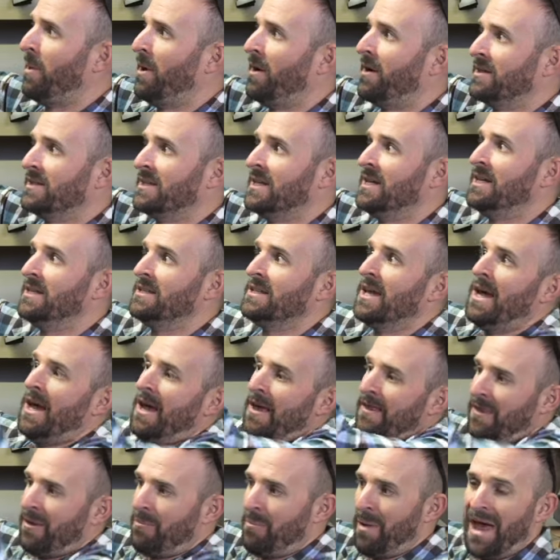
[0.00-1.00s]
pair of skis,
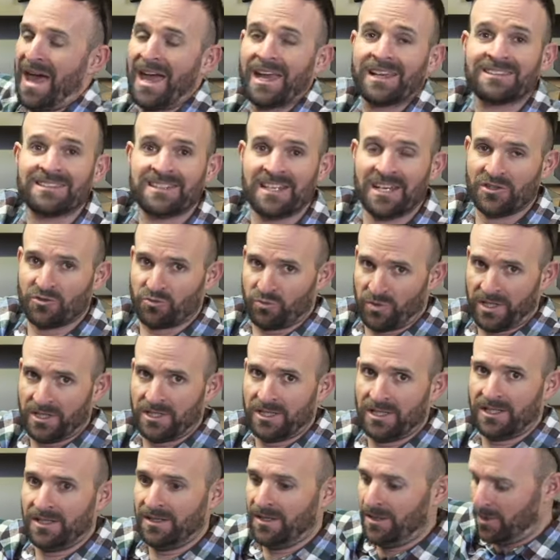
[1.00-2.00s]
the bag stays
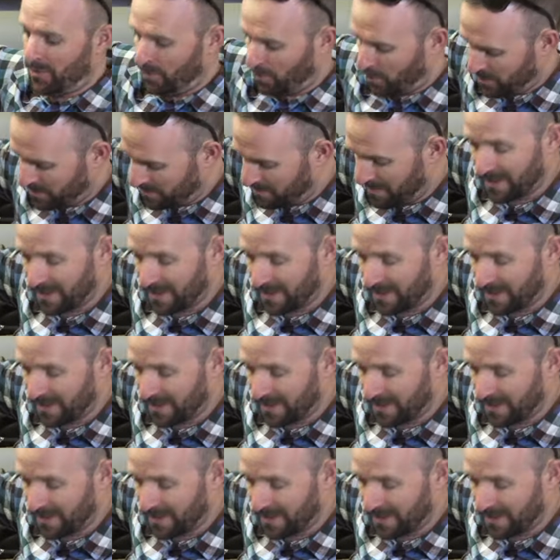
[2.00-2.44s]
rigid, which